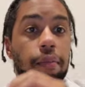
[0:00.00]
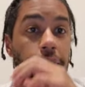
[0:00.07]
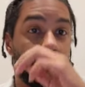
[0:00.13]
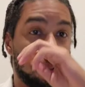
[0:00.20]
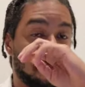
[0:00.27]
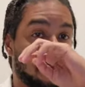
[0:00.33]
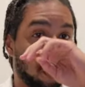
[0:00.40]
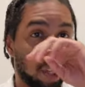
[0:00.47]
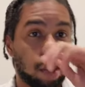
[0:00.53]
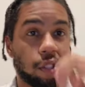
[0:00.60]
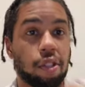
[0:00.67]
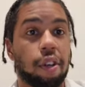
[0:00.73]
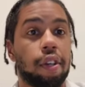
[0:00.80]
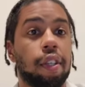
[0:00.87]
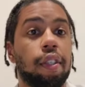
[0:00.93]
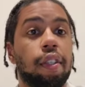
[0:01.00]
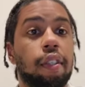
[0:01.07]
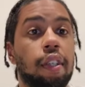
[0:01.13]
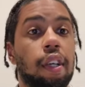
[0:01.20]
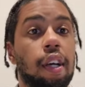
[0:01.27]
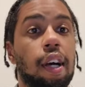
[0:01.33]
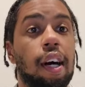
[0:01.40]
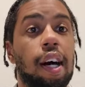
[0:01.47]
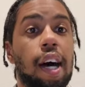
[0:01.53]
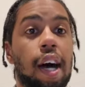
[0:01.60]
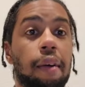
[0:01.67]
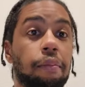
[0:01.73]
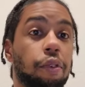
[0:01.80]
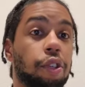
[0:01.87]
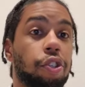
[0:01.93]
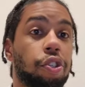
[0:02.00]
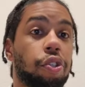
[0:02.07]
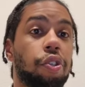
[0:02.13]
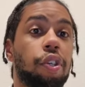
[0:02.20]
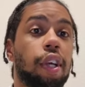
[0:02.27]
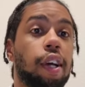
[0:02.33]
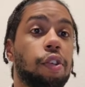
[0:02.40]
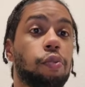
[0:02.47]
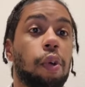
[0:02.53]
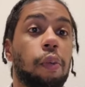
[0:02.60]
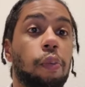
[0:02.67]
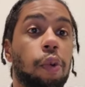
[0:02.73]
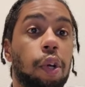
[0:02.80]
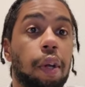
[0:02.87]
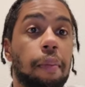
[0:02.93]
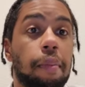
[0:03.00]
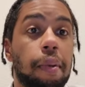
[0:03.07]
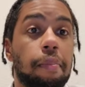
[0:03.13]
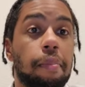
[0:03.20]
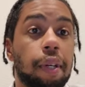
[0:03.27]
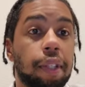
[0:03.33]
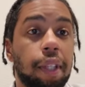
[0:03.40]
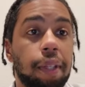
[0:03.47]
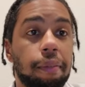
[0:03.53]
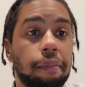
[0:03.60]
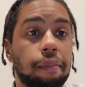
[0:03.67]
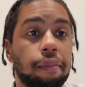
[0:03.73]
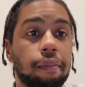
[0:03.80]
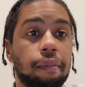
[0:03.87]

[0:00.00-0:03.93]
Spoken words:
Before we get started, I'm going to show you guys what we're going to be building.